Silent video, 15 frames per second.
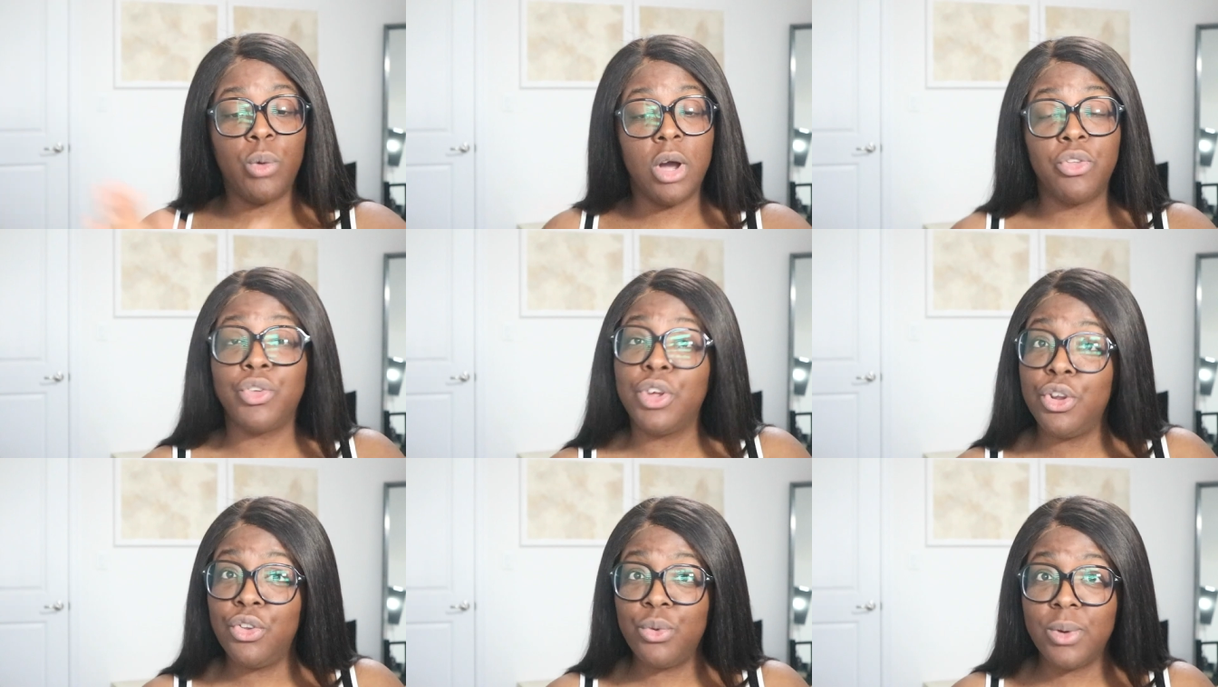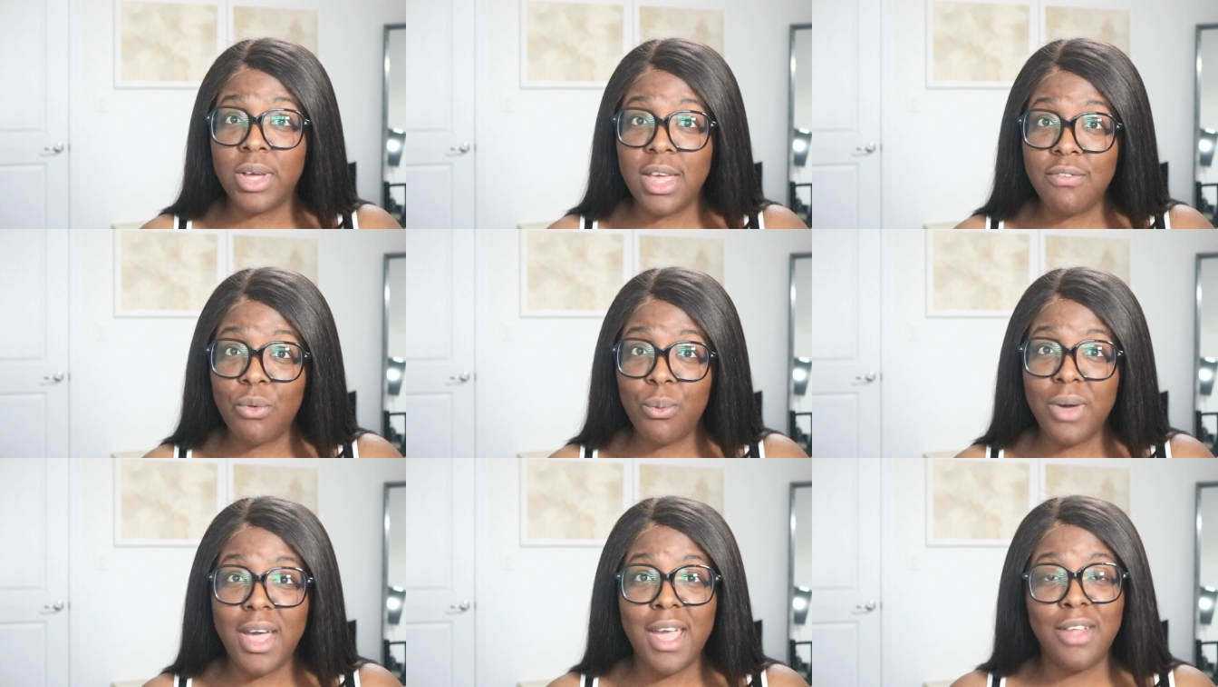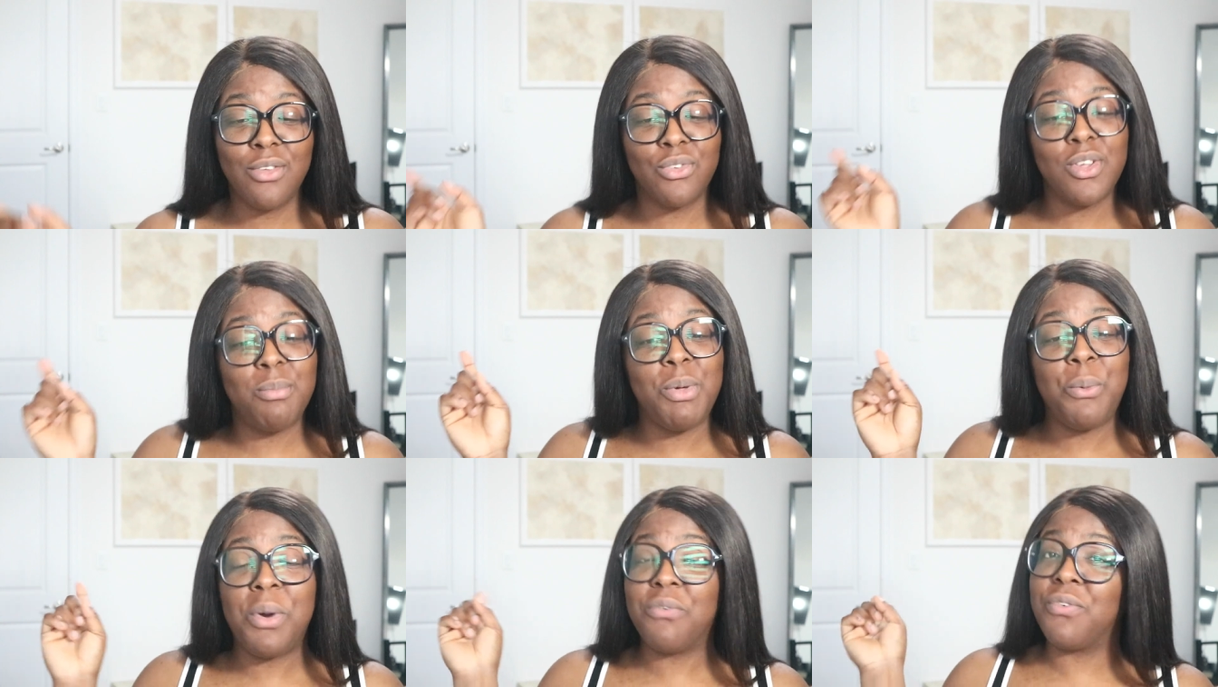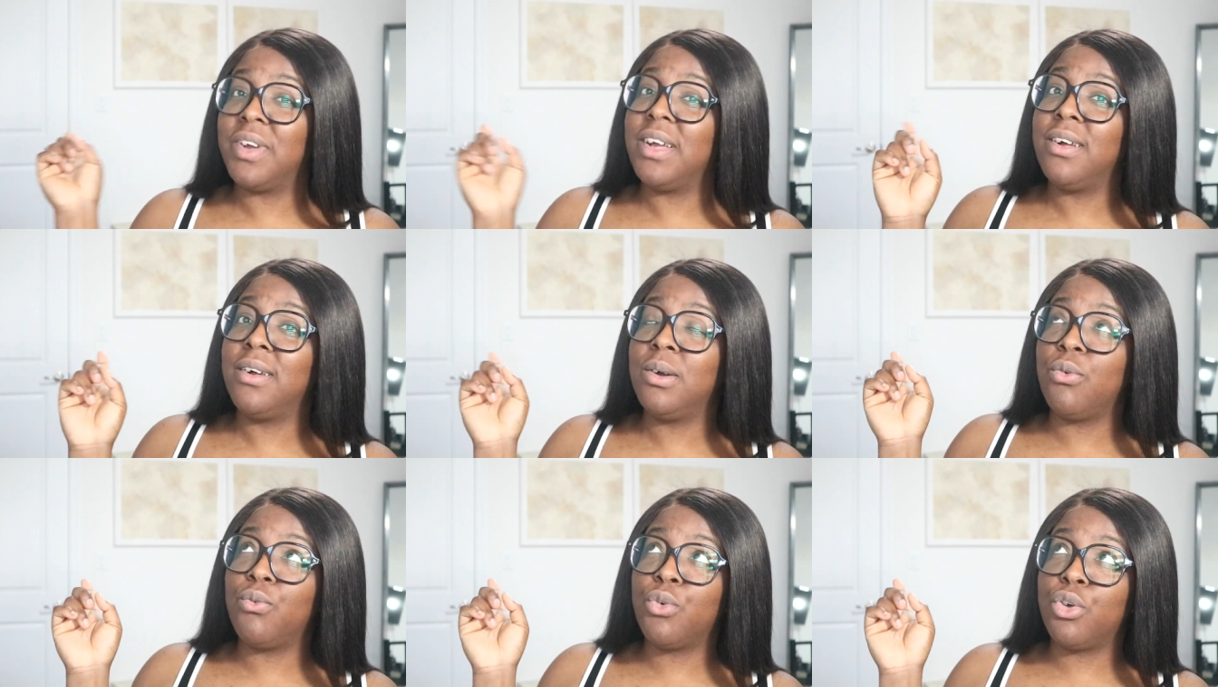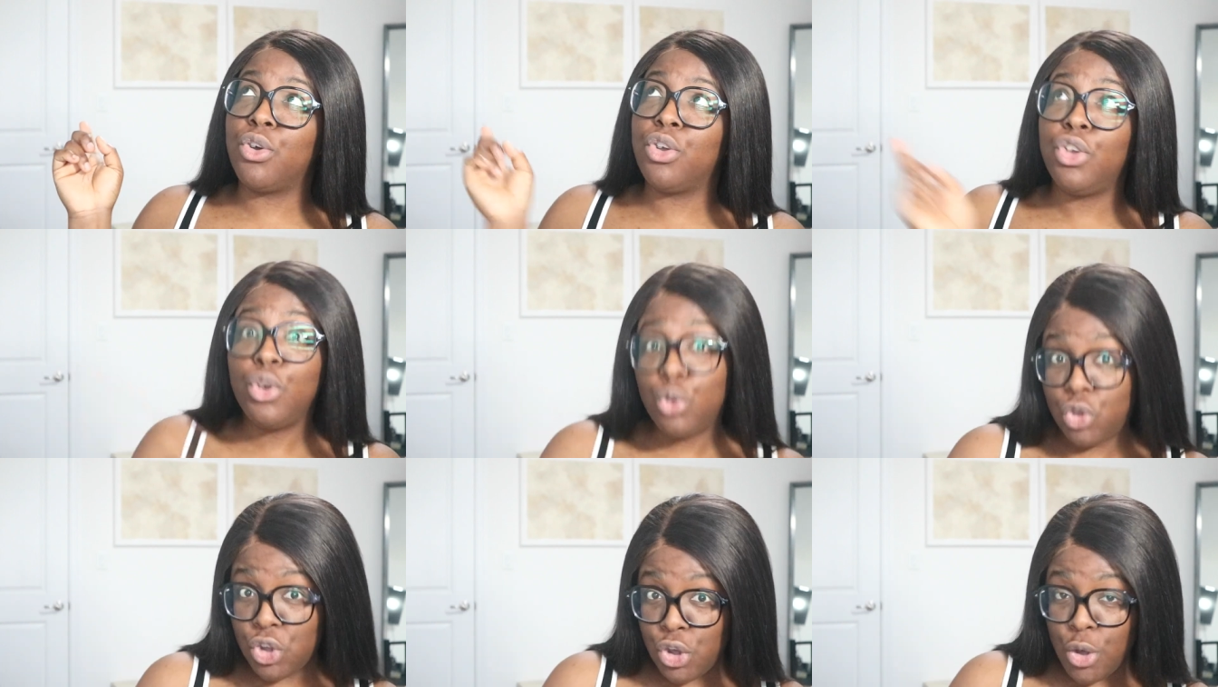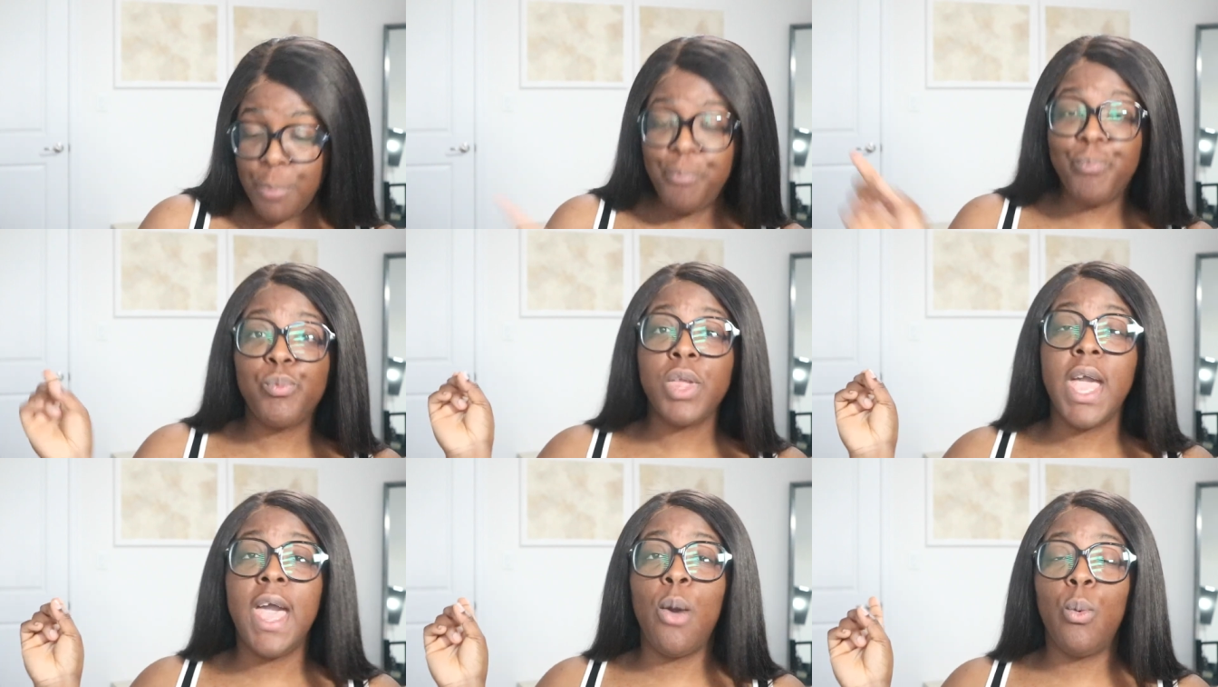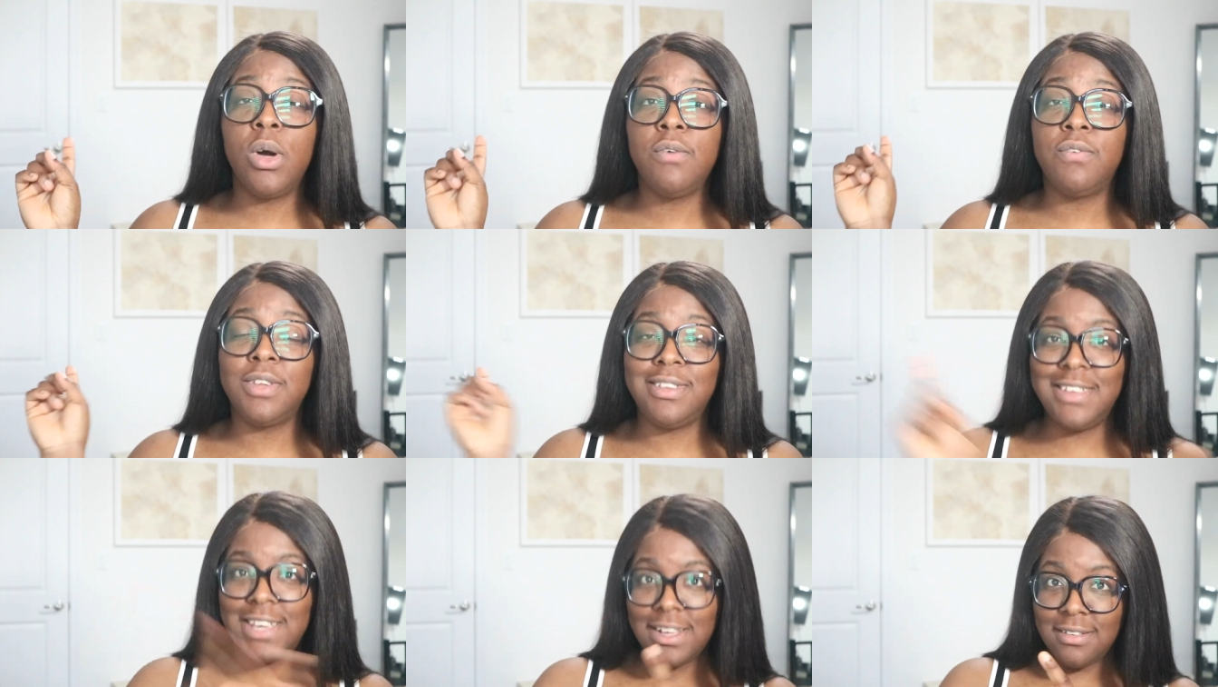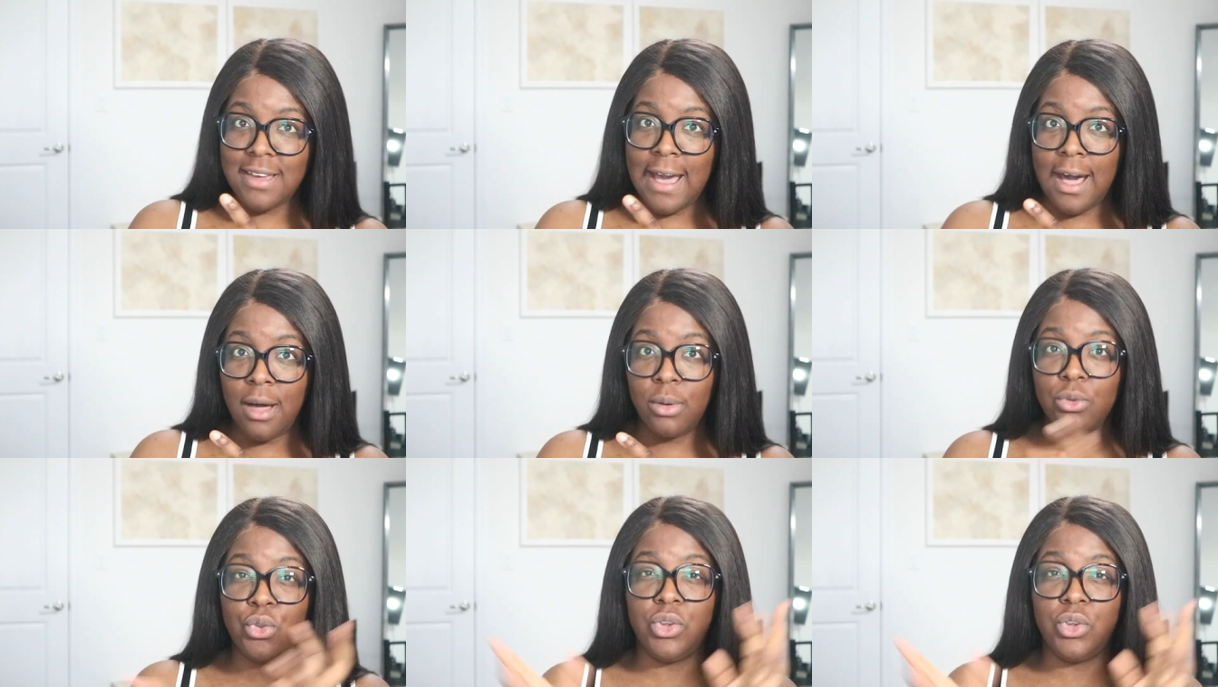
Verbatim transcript: We're also gonna do a giveaway. There's gonna be one for, for YouTube and one for TikTok.